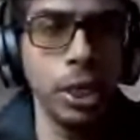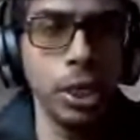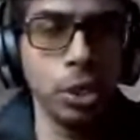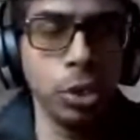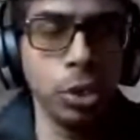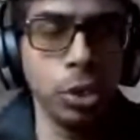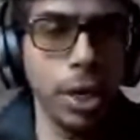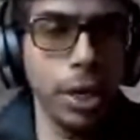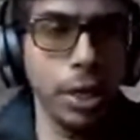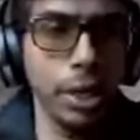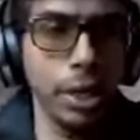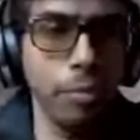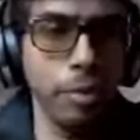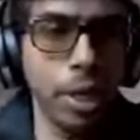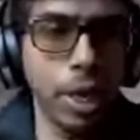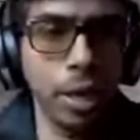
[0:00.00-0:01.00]
So currently,
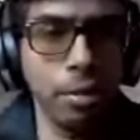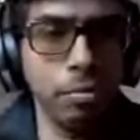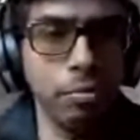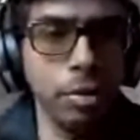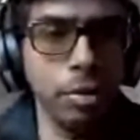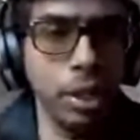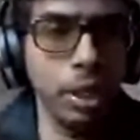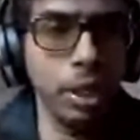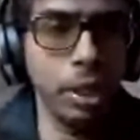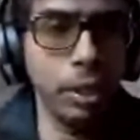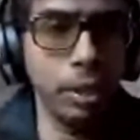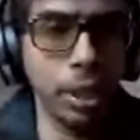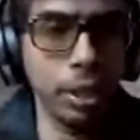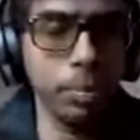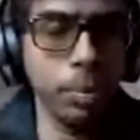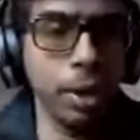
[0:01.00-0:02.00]
we have,
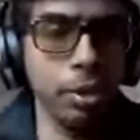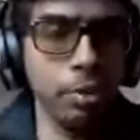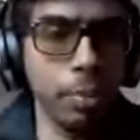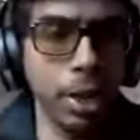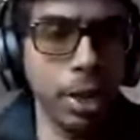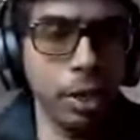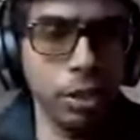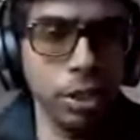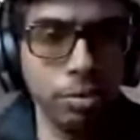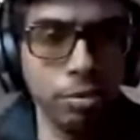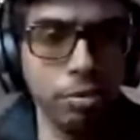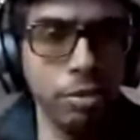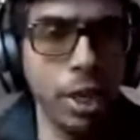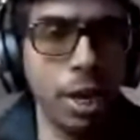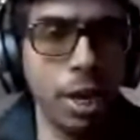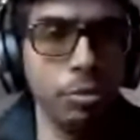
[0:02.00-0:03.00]
as part of Microsoft,
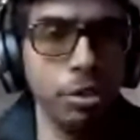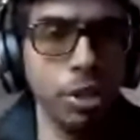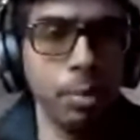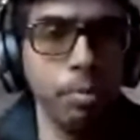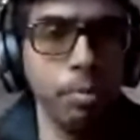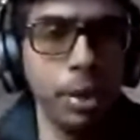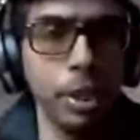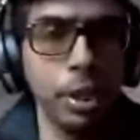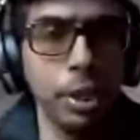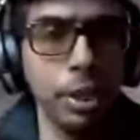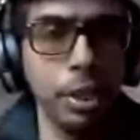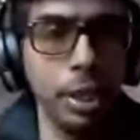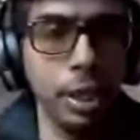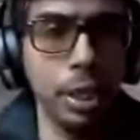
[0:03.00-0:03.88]
we have submitted